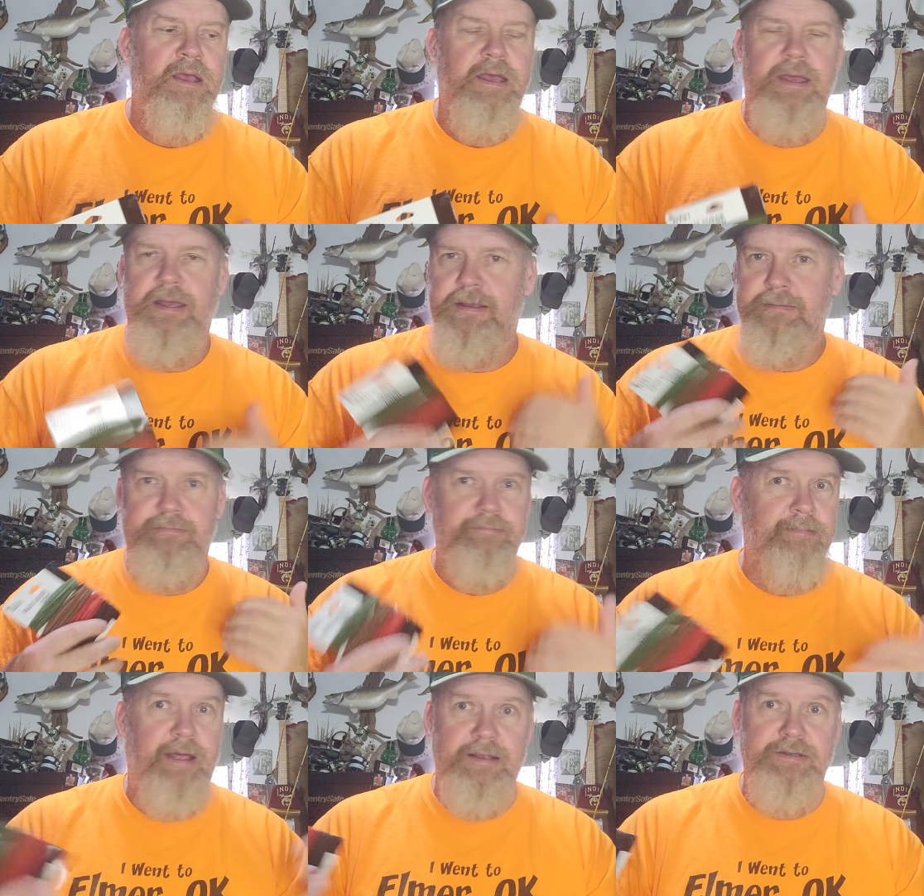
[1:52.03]

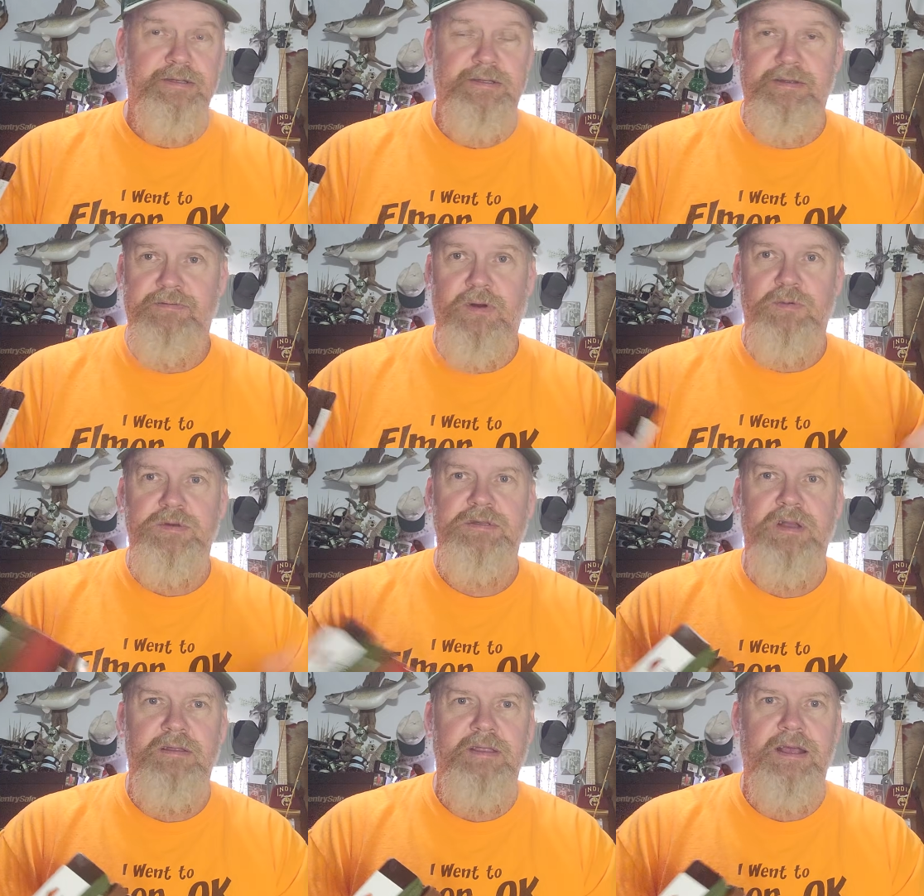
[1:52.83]
And I just have
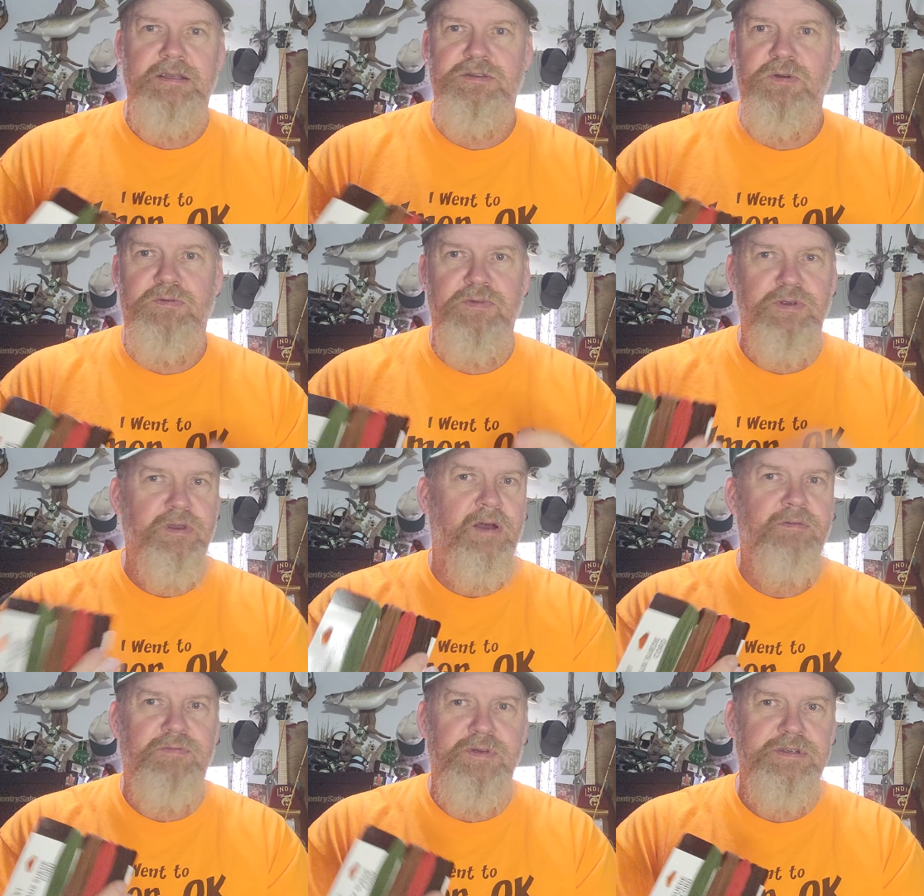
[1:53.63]
always done that. So if you're
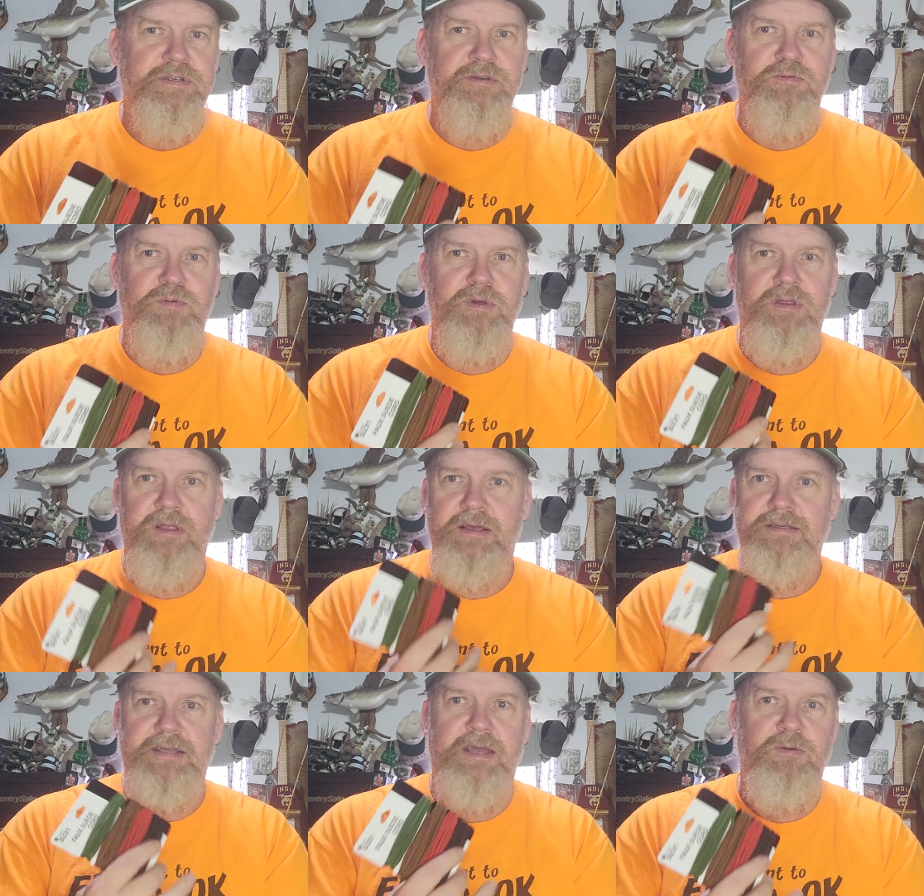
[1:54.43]
not fishing with
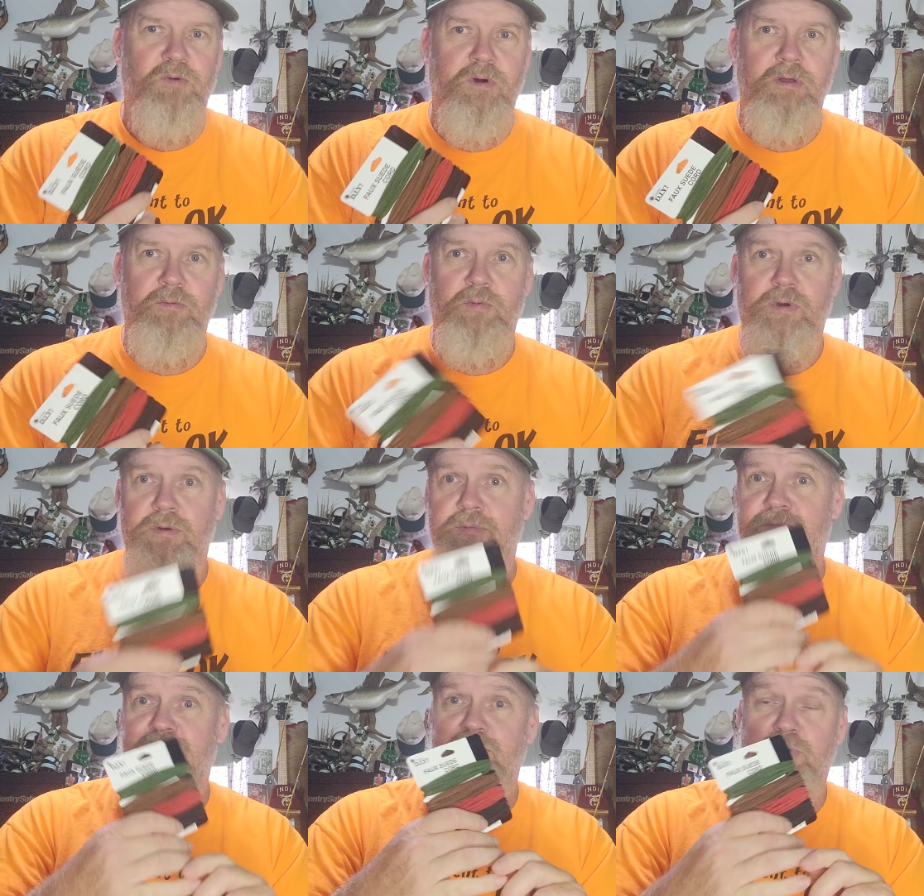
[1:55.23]
like San Juan
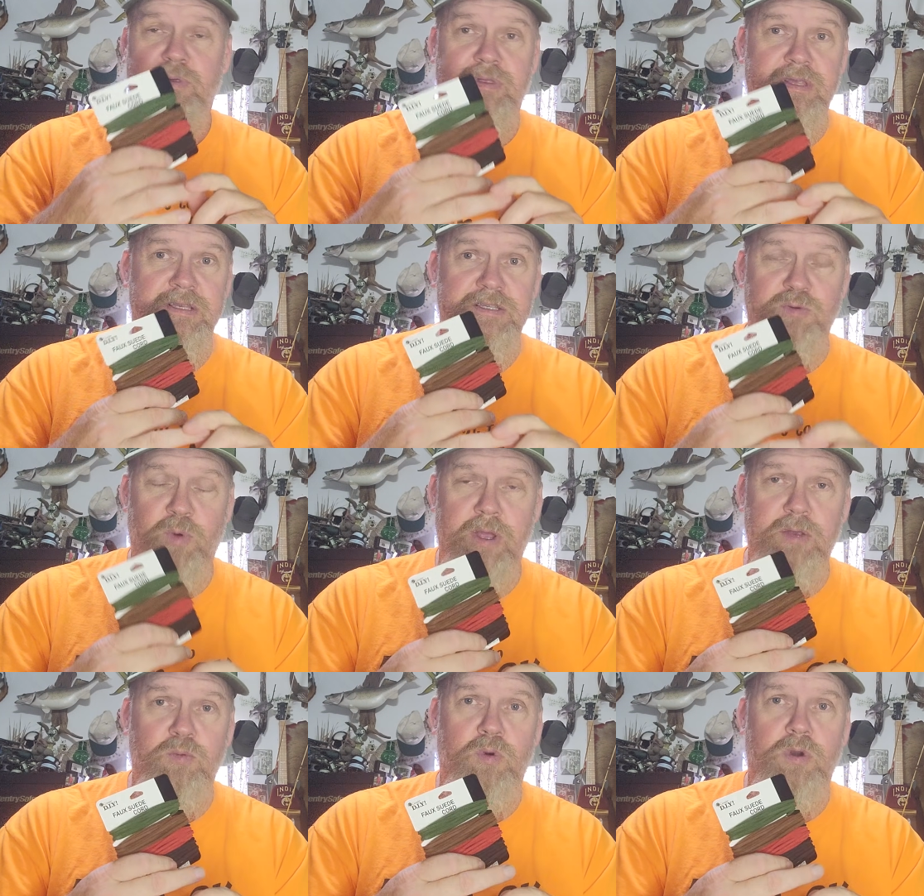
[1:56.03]
worms, with these
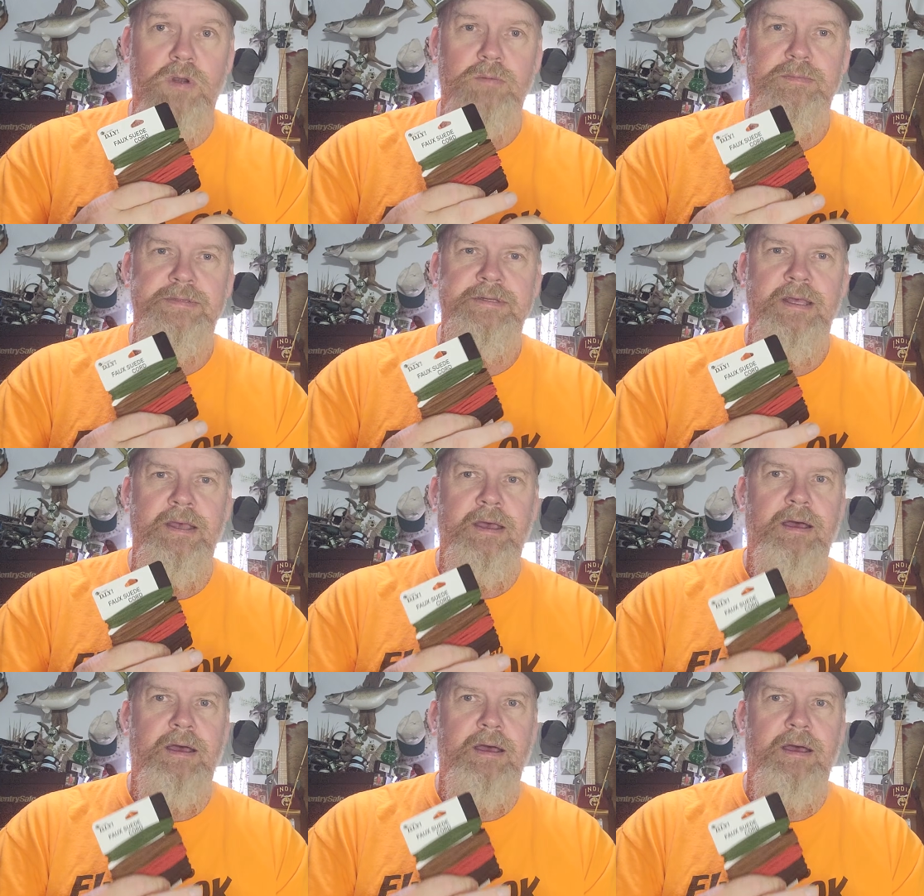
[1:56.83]
suede worms,